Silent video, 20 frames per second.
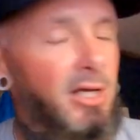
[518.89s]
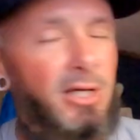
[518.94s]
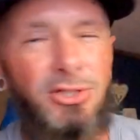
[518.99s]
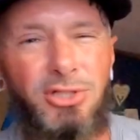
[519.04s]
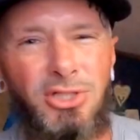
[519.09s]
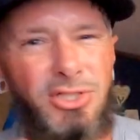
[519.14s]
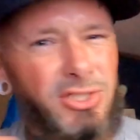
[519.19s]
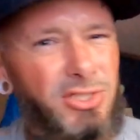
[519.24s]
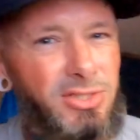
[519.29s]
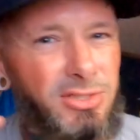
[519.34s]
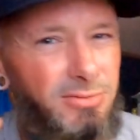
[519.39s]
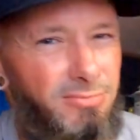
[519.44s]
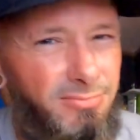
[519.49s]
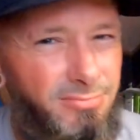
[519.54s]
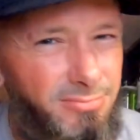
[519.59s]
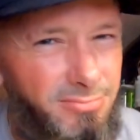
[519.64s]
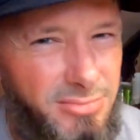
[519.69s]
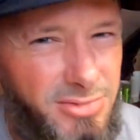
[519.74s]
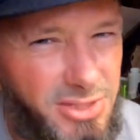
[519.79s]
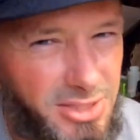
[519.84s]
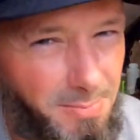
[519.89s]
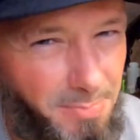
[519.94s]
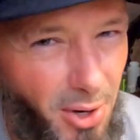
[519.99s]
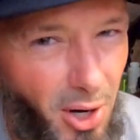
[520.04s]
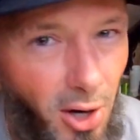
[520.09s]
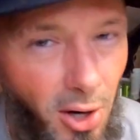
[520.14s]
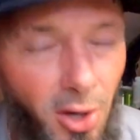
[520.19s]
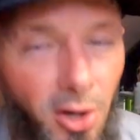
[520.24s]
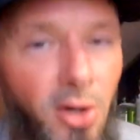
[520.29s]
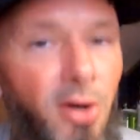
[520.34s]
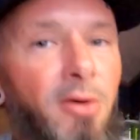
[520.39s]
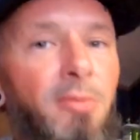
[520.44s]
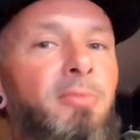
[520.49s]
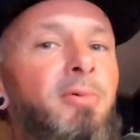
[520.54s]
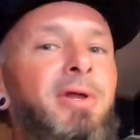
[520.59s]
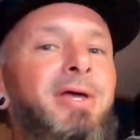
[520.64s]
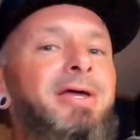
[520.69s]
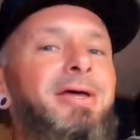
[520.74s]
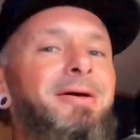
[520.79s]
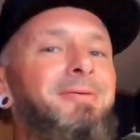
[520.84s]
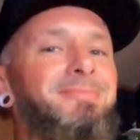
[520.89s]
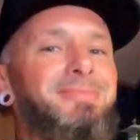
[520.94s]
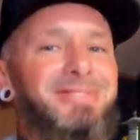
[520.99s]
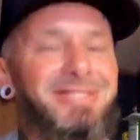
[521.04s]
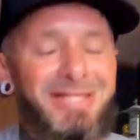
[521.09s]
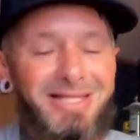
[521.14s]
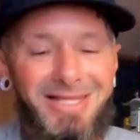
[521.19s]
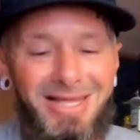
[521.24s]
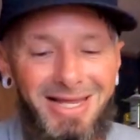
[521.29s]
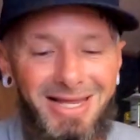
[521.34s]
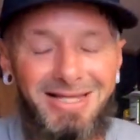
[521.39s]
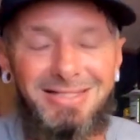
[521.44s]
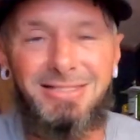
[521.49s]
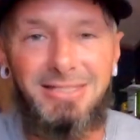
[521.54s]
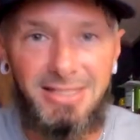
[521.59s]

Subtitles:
just superb when it comes to that.